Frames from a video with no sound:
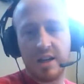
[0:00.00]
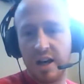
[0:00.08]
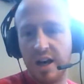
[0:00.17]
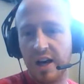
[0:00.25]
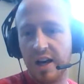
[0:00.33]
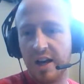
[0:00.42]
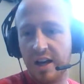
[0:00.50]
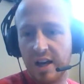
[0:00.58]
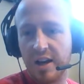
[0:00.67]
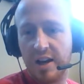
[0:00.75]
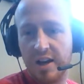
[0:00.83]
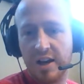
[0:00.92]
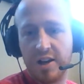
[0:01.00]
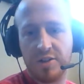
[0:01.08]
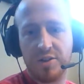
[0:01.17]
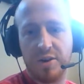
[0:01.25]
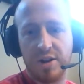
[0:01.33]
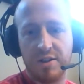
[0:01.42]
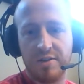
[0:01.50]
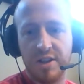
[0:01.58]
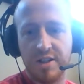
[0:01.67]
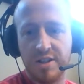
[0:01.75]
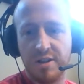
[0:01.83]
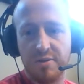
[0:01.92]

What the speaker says: I'll do all of these that